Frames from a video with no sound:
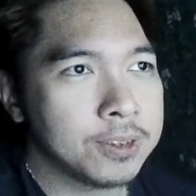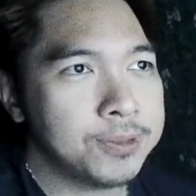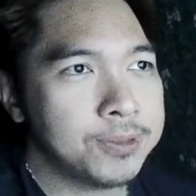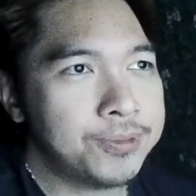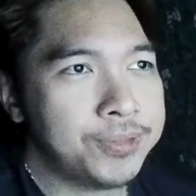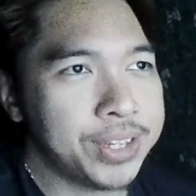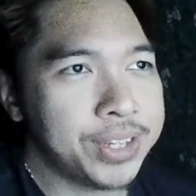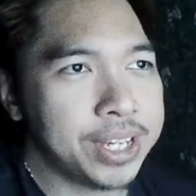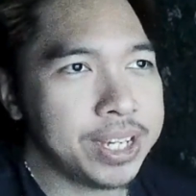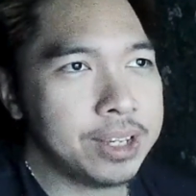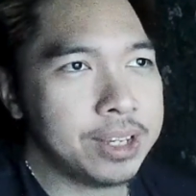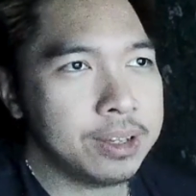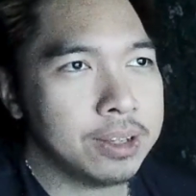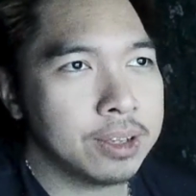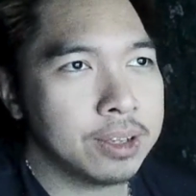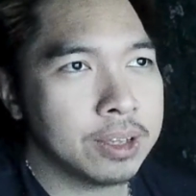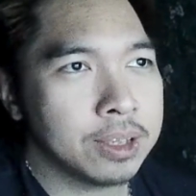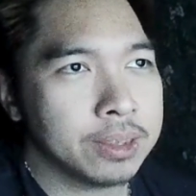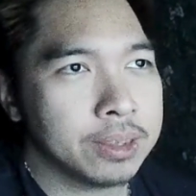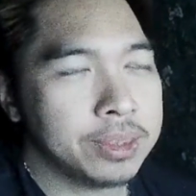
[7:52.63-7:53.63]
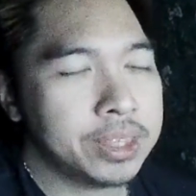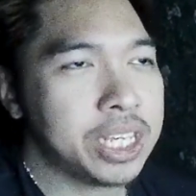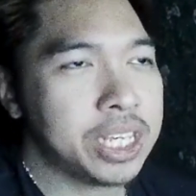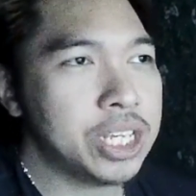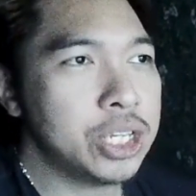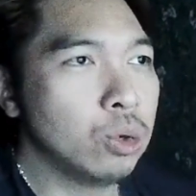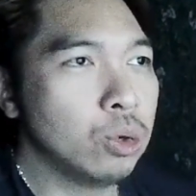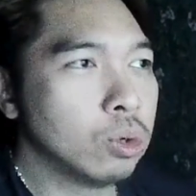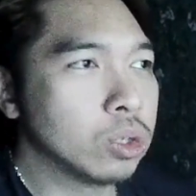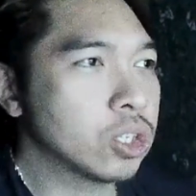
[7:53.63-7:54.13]
v
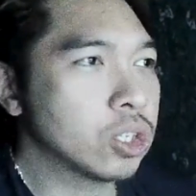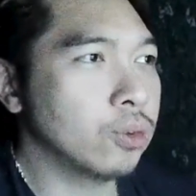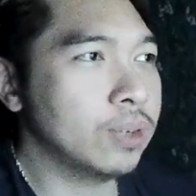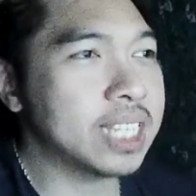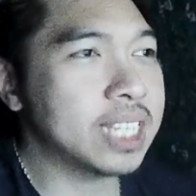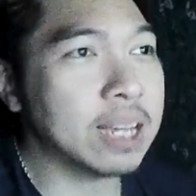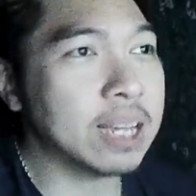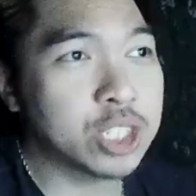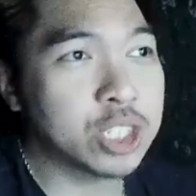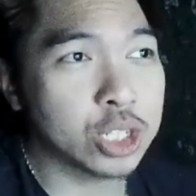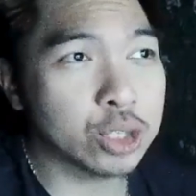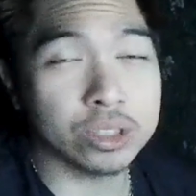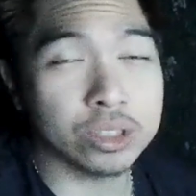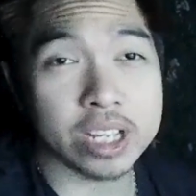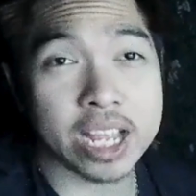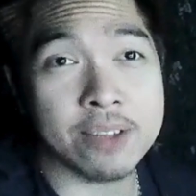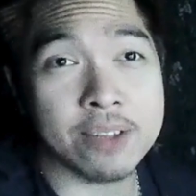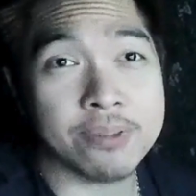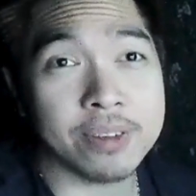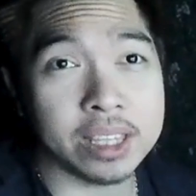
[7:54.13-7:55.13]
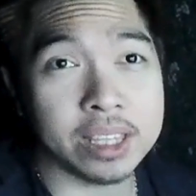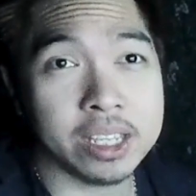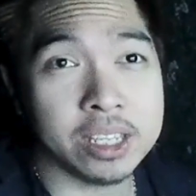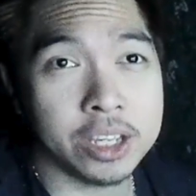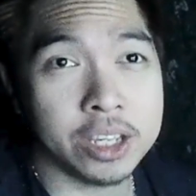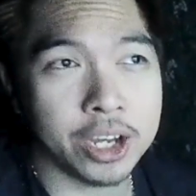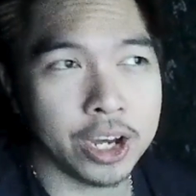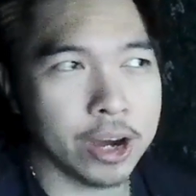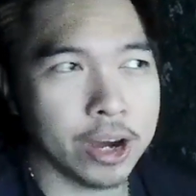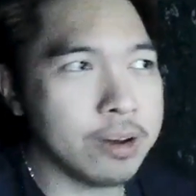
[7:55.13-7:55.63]
du. So we substitute everything
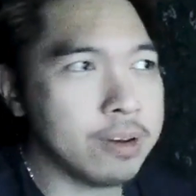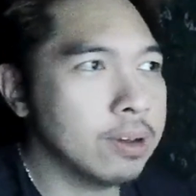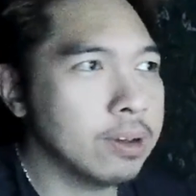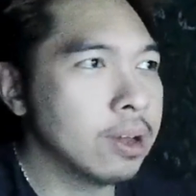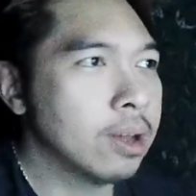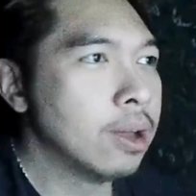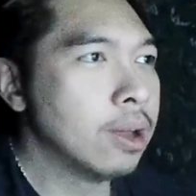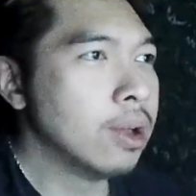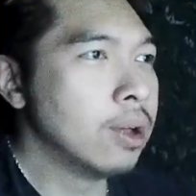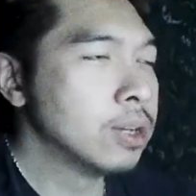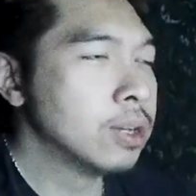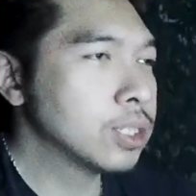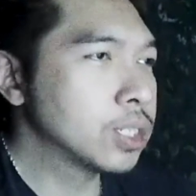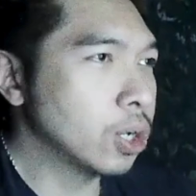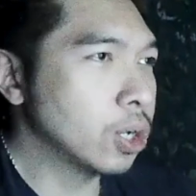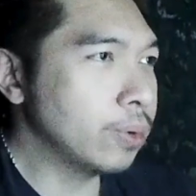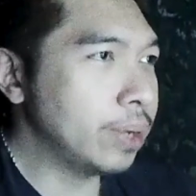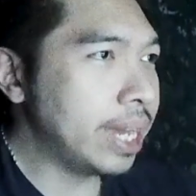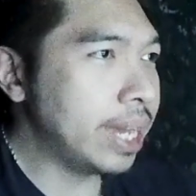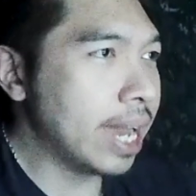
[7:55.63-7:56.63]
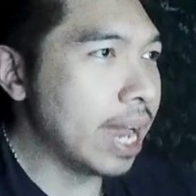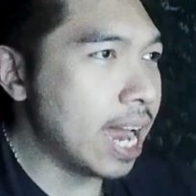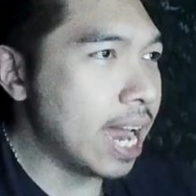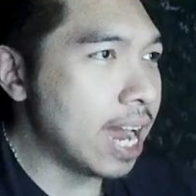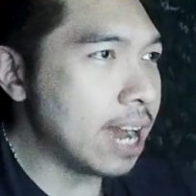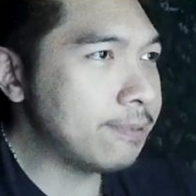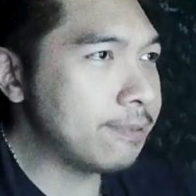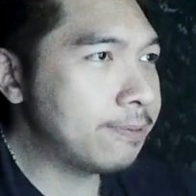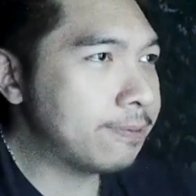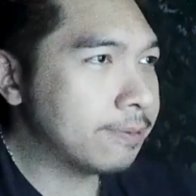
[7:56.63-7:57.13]
here. So we
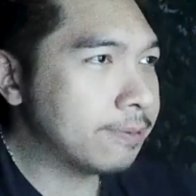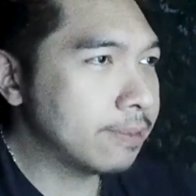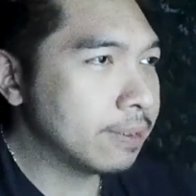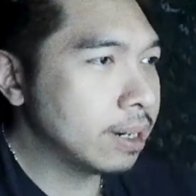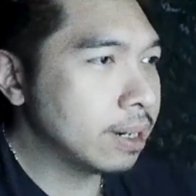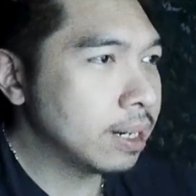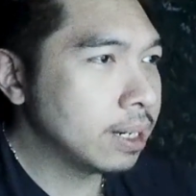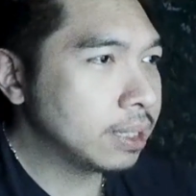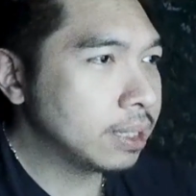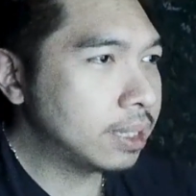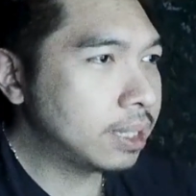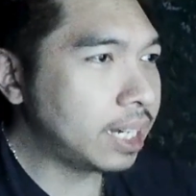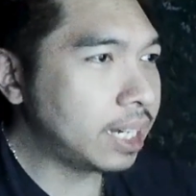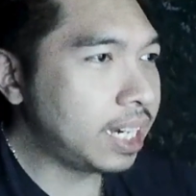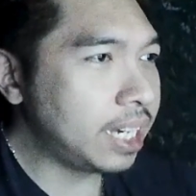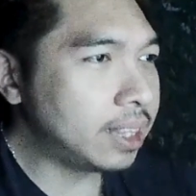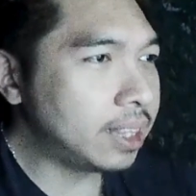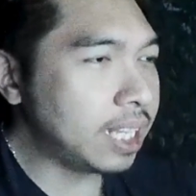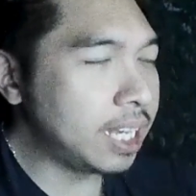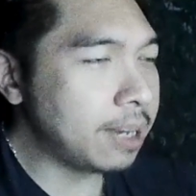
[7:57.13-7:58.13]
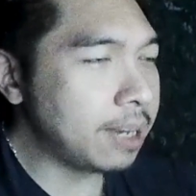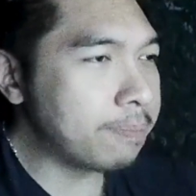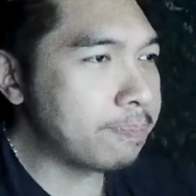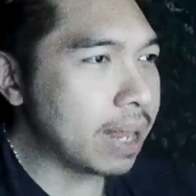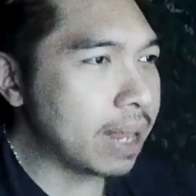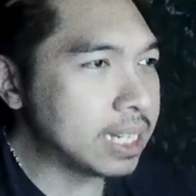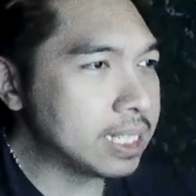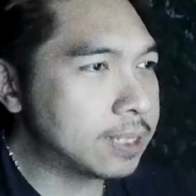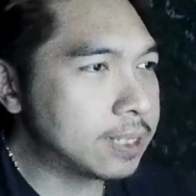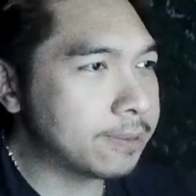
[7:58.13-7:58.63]
have 3t
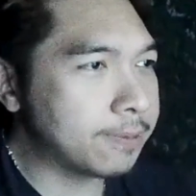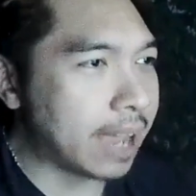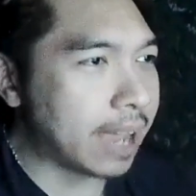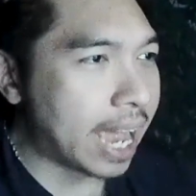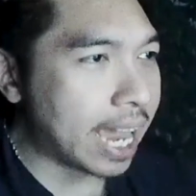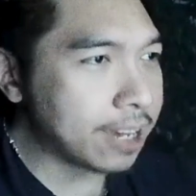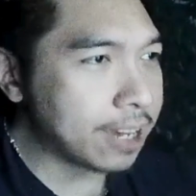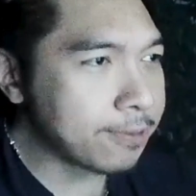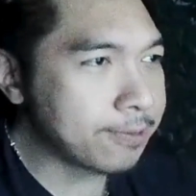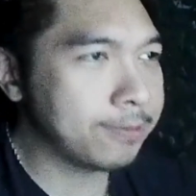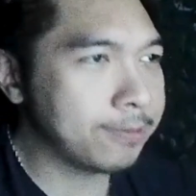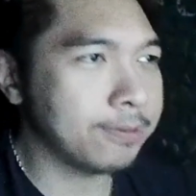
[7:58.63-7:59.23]
plus 5.